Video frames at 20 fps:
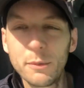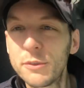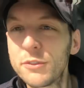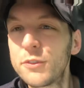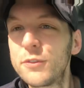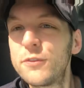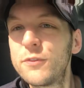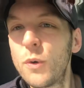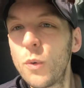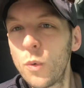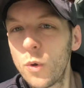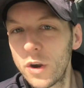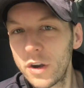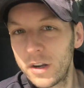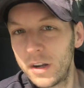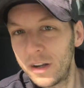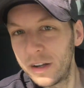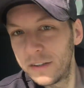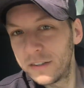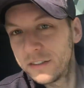It was
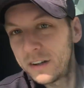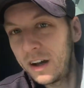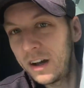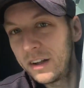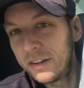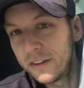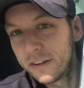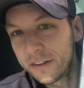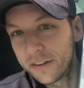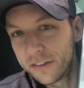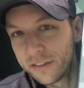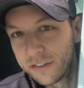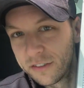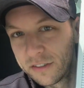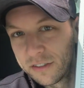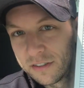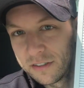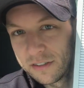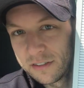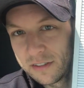
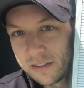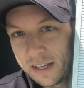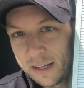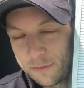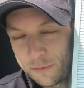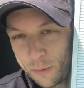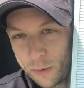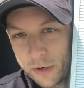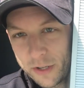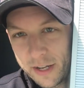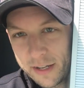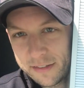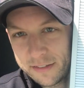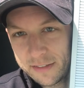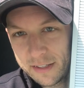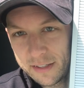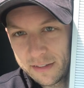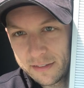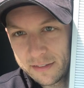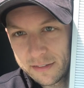
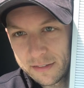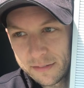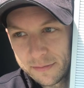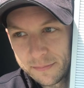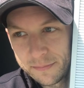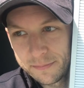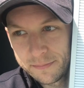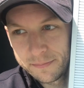$4.48.